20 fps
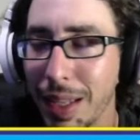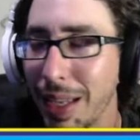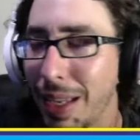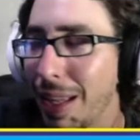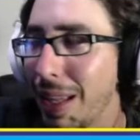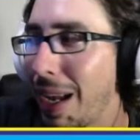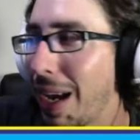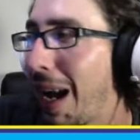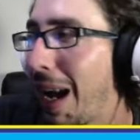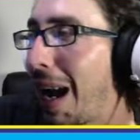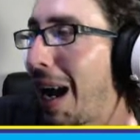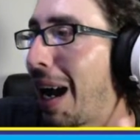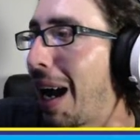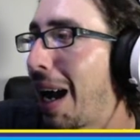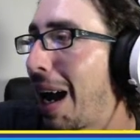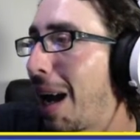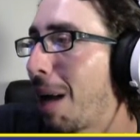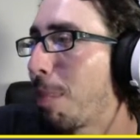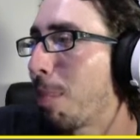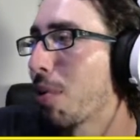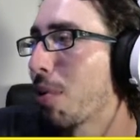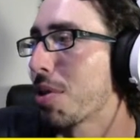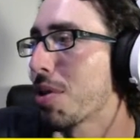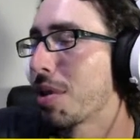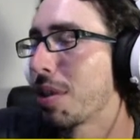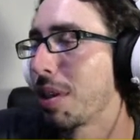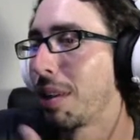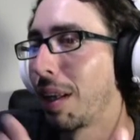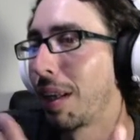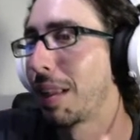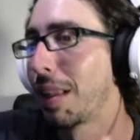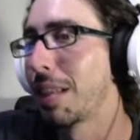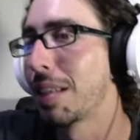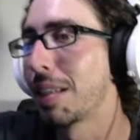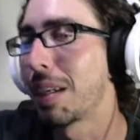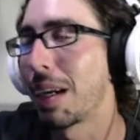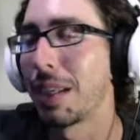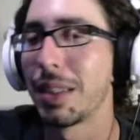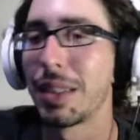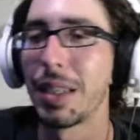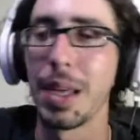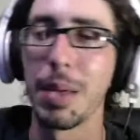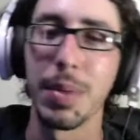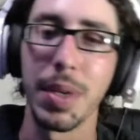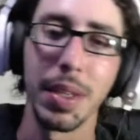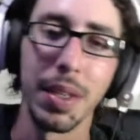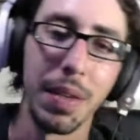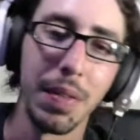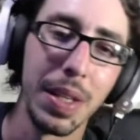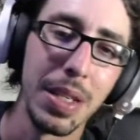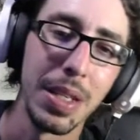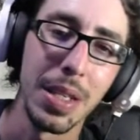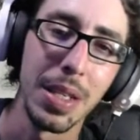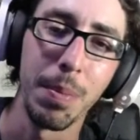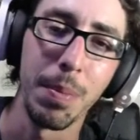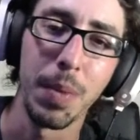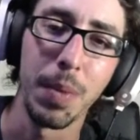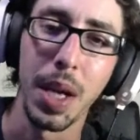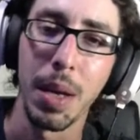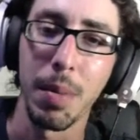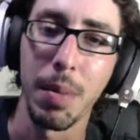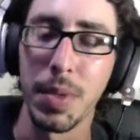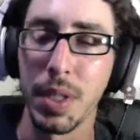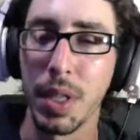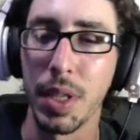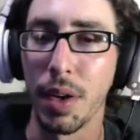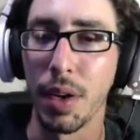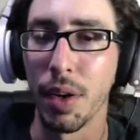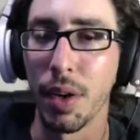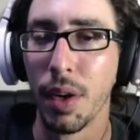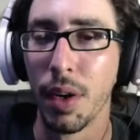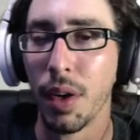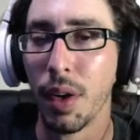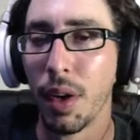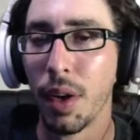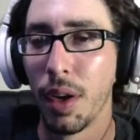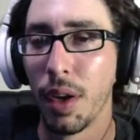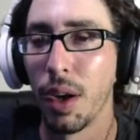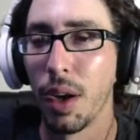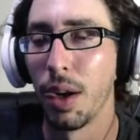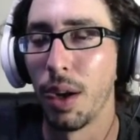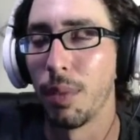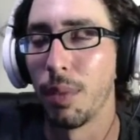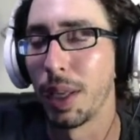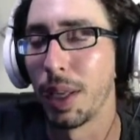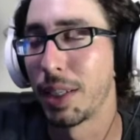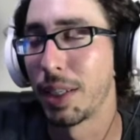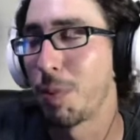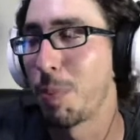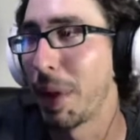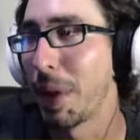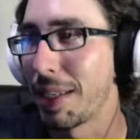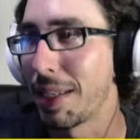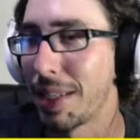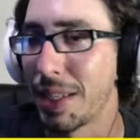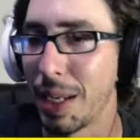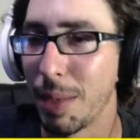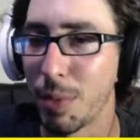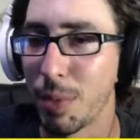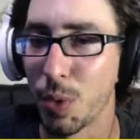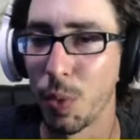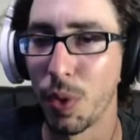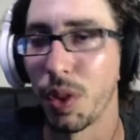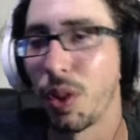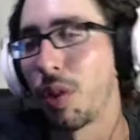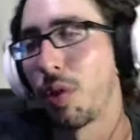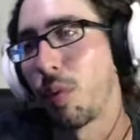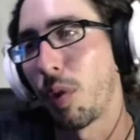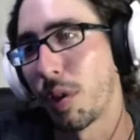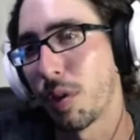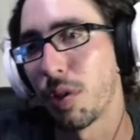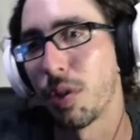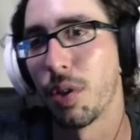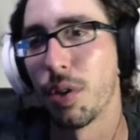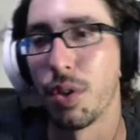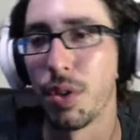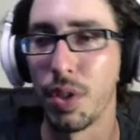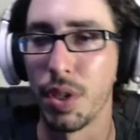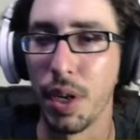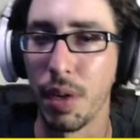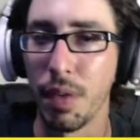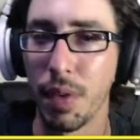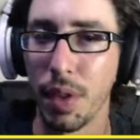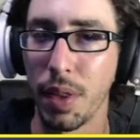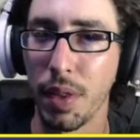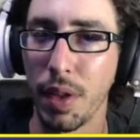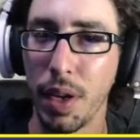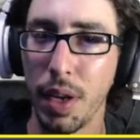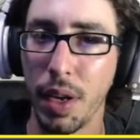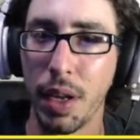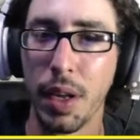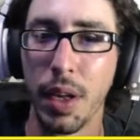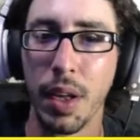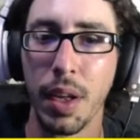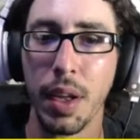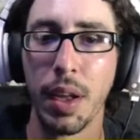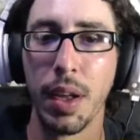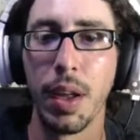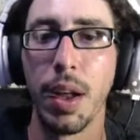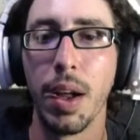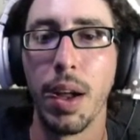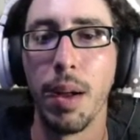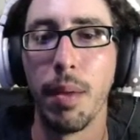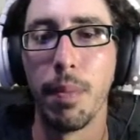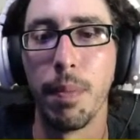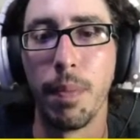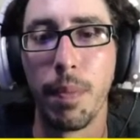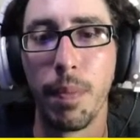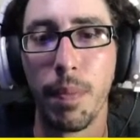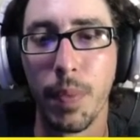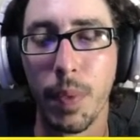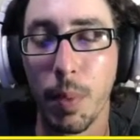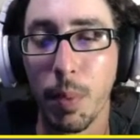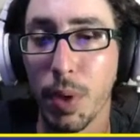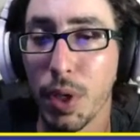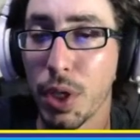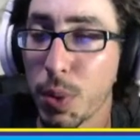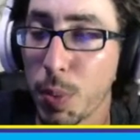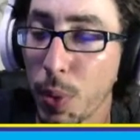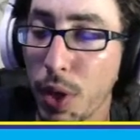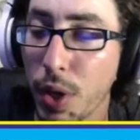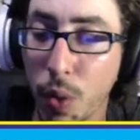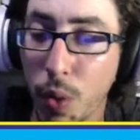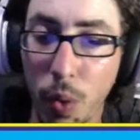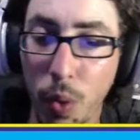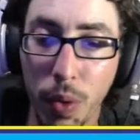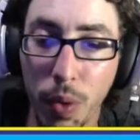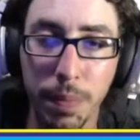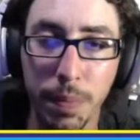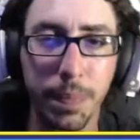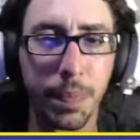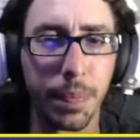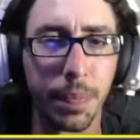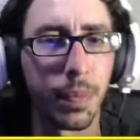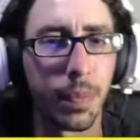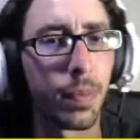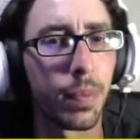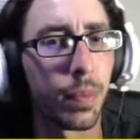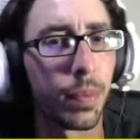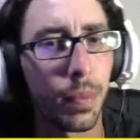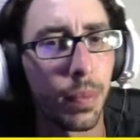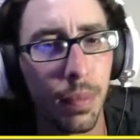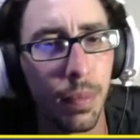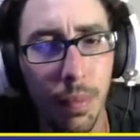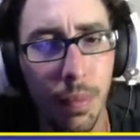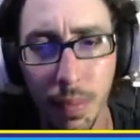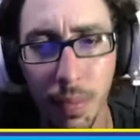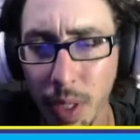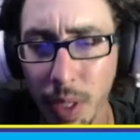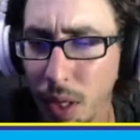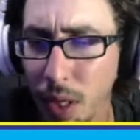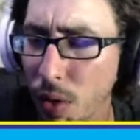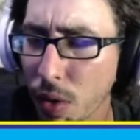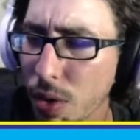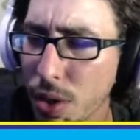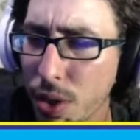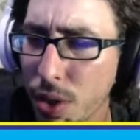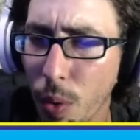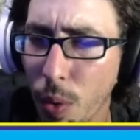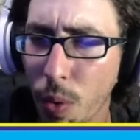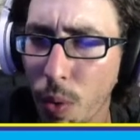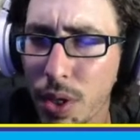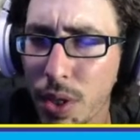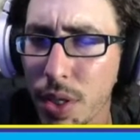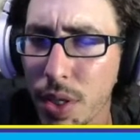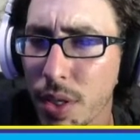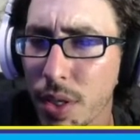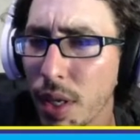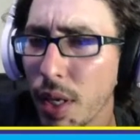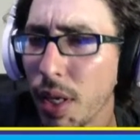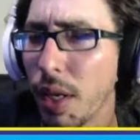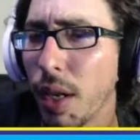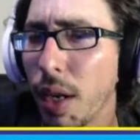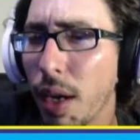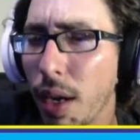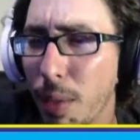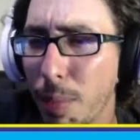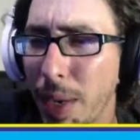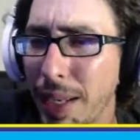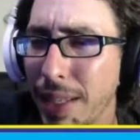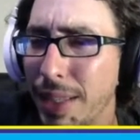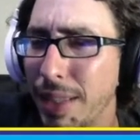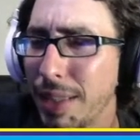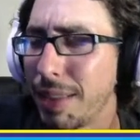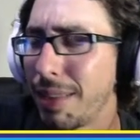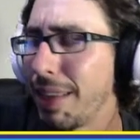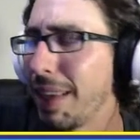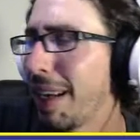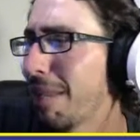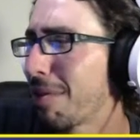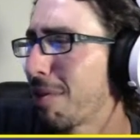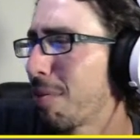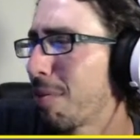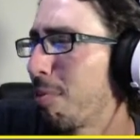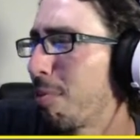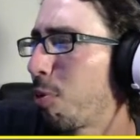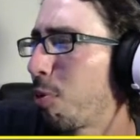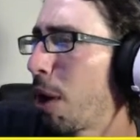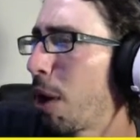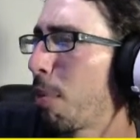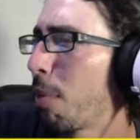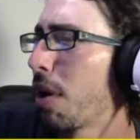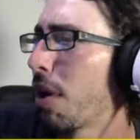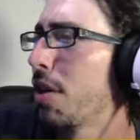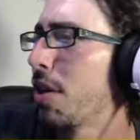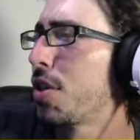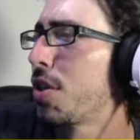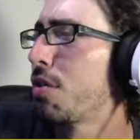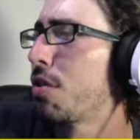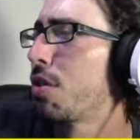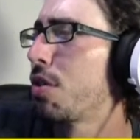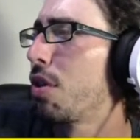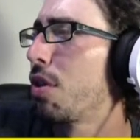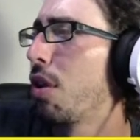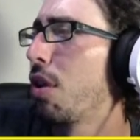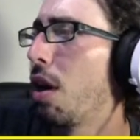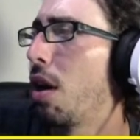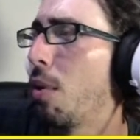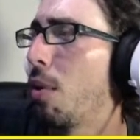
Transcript: I personally like these kinds of games. I love these sim games that are like space sims with the thrusters and everything. But it's pretty cool. It looks gorgeous. I did have some frame rate issues when